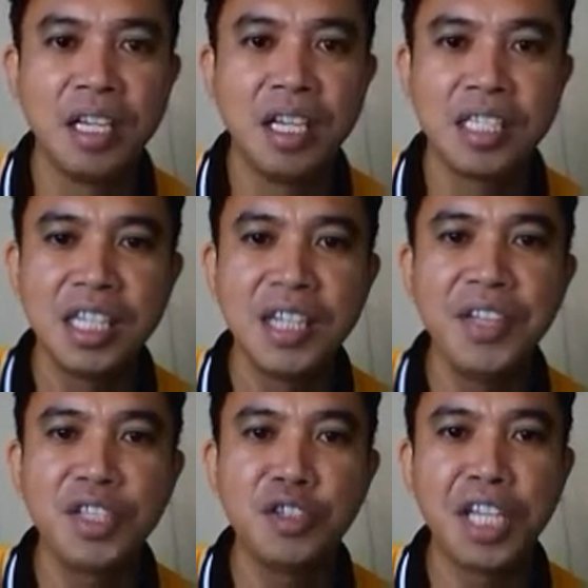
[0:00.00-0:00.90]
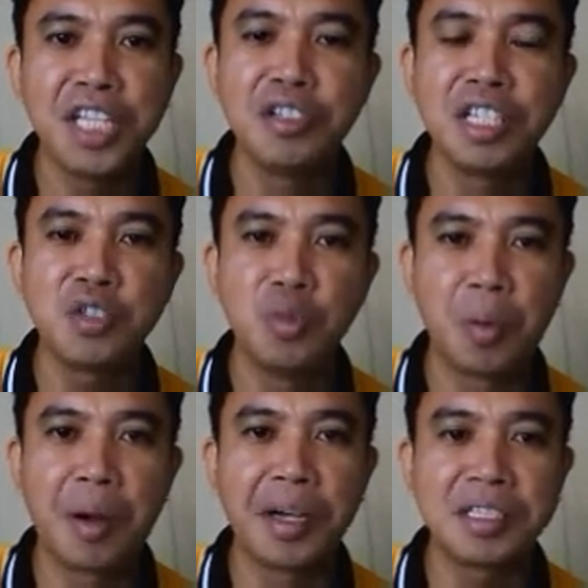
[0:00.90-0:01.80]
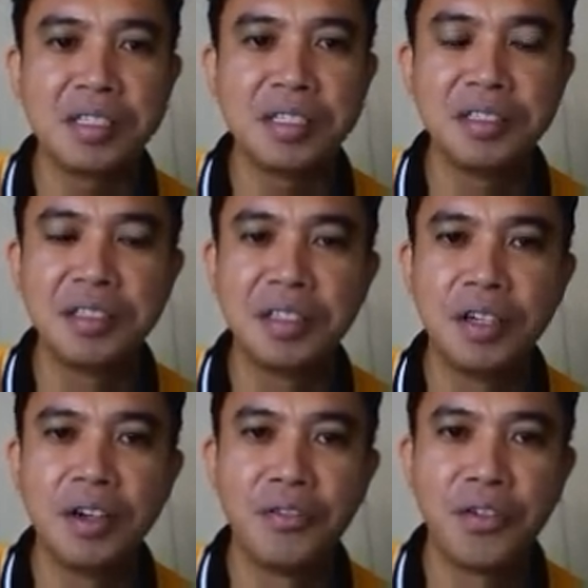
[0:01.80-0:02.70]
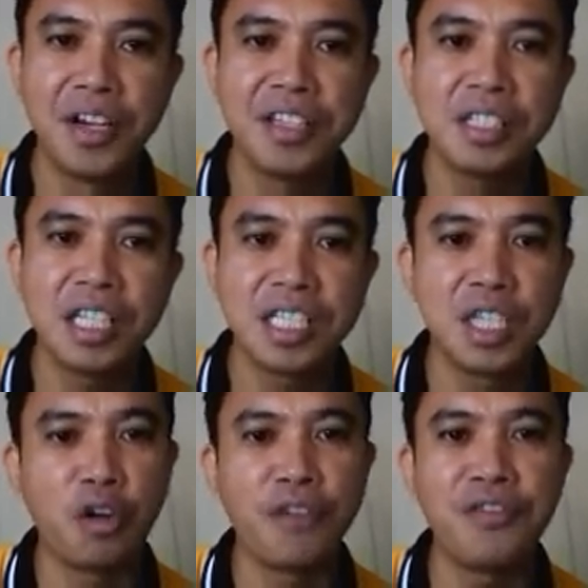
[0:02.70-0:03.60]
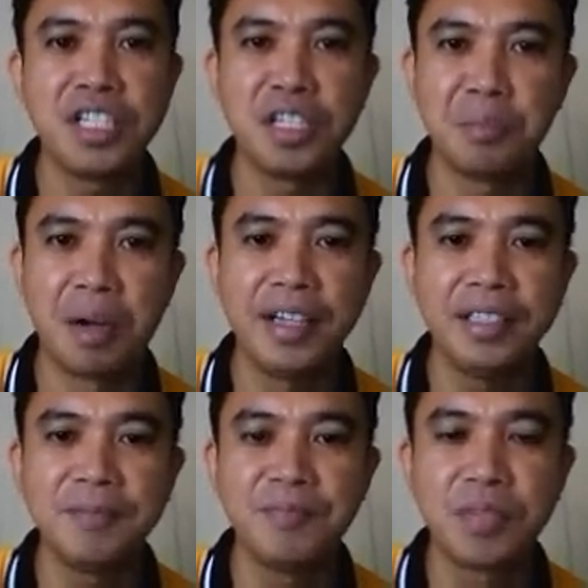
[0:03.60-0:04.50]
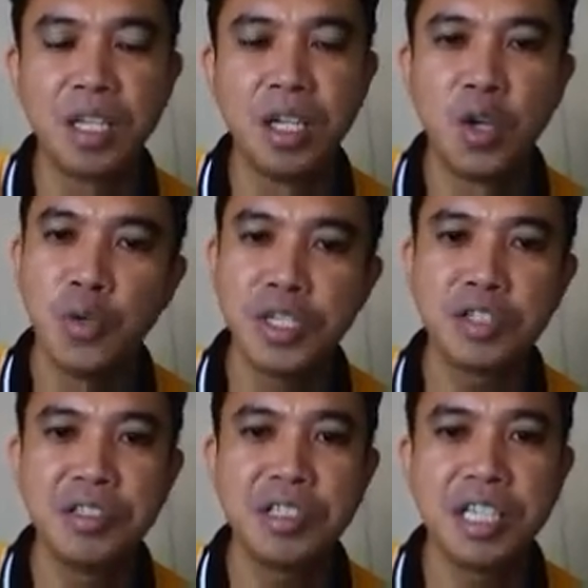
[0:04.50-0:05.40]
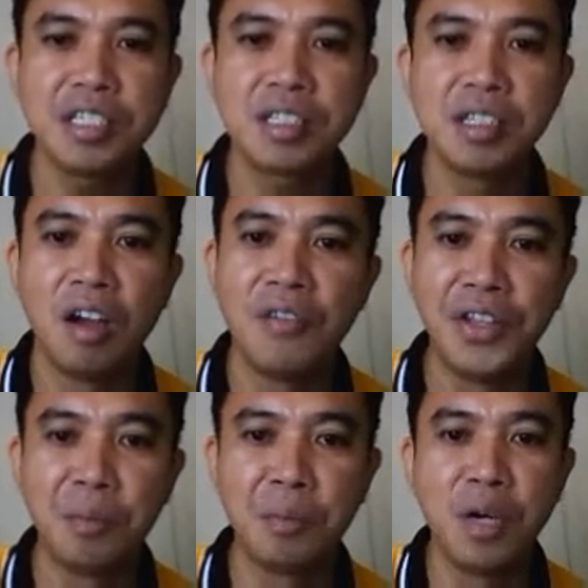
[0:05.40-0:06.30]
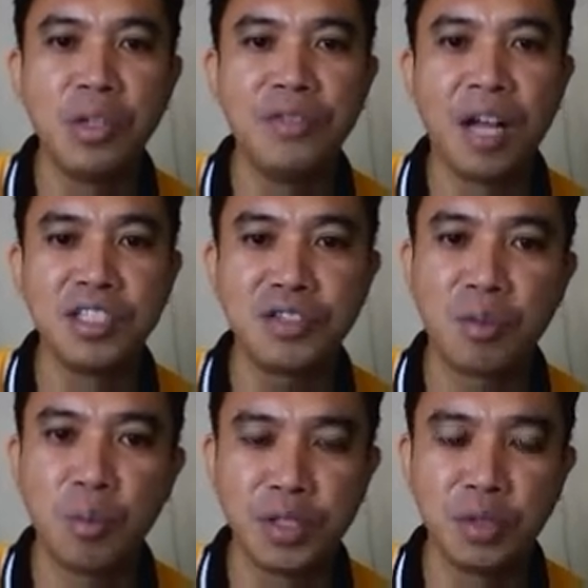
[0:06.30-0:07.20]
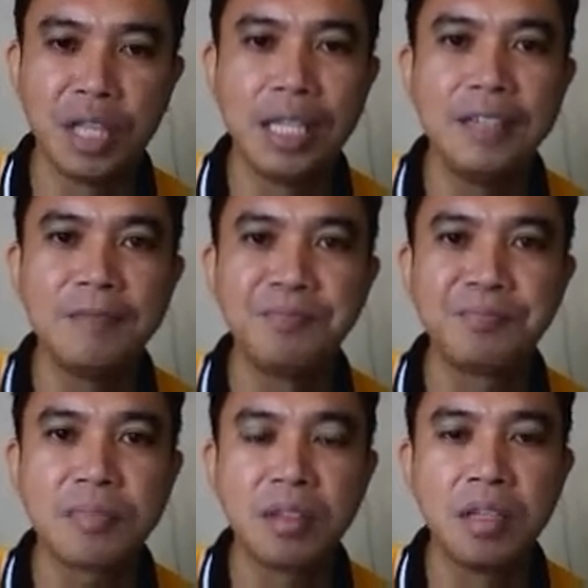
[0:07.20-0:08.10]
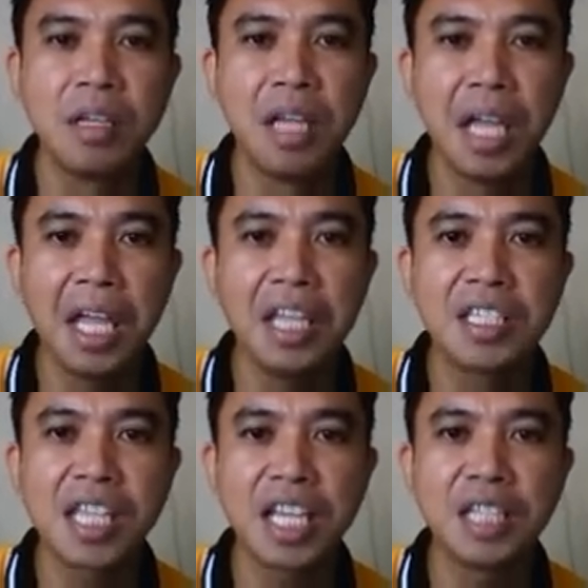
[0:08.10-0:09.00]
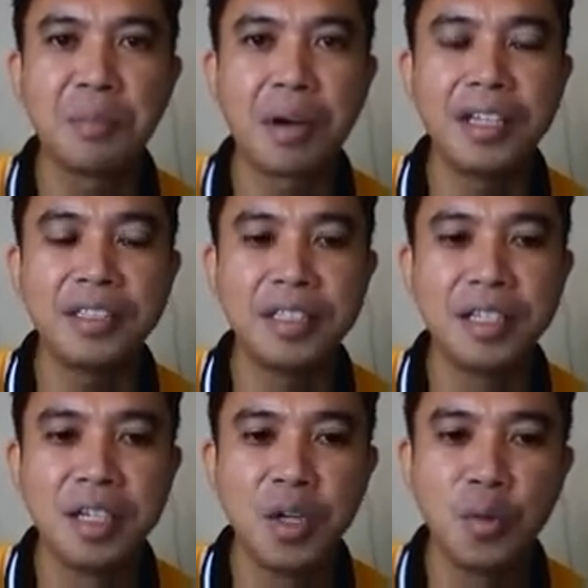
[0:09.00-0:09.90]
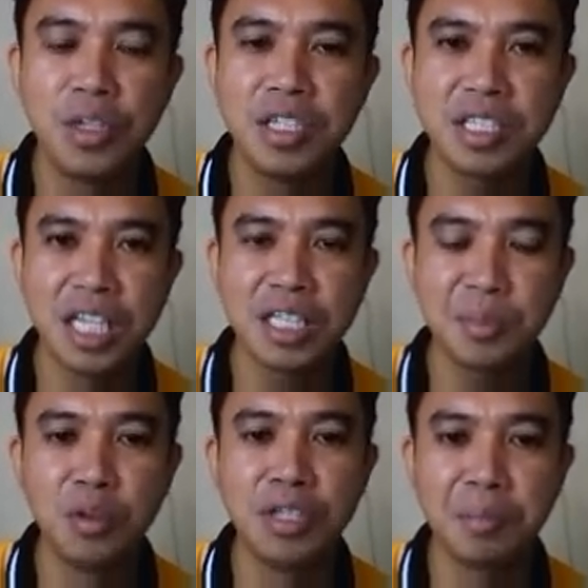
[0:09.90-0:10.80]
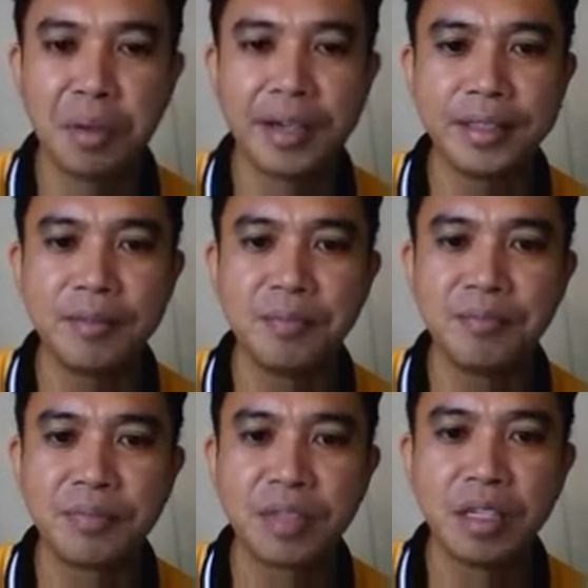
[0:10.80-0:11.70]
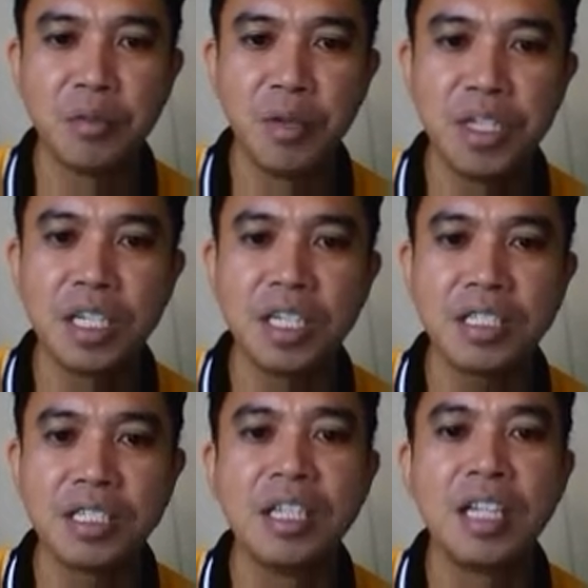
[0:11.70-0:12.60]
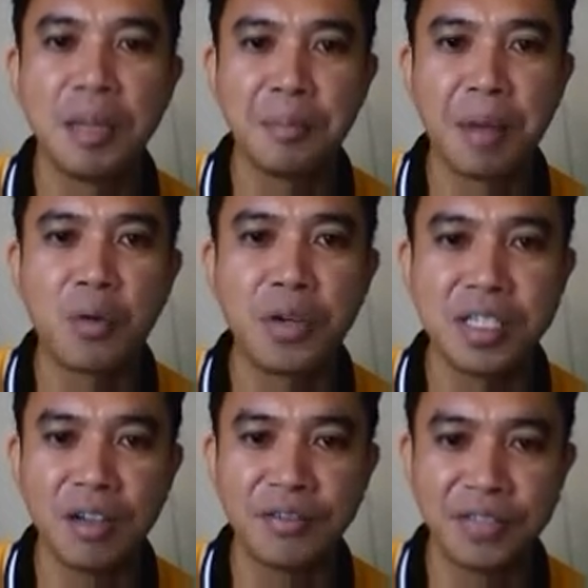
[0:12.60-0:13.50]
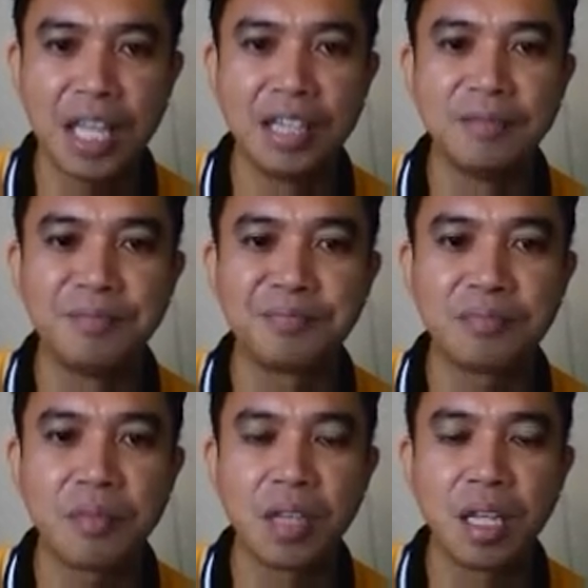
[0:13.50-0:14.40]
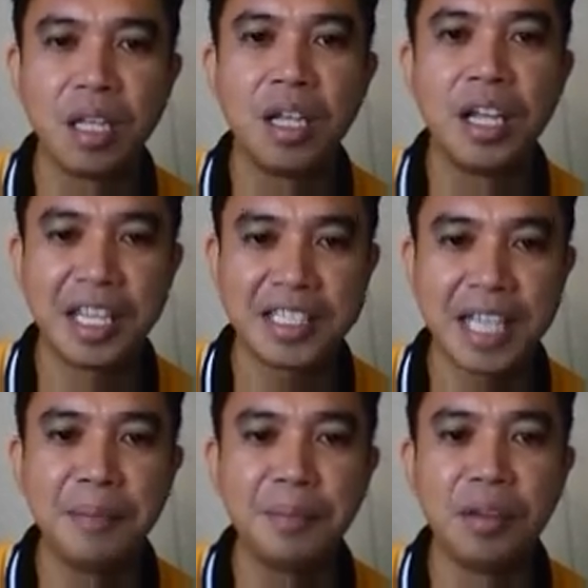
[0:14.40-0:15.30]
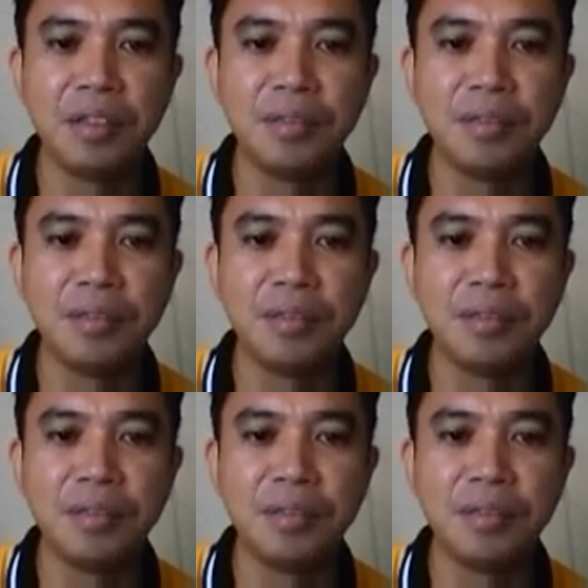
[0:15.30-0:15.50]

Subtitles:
Scientific notation has two parts. First is the coefficient part, which consists of a number greater than 1 but less than 10, and the second part, which is the exponent part, which is powers of 10. Example,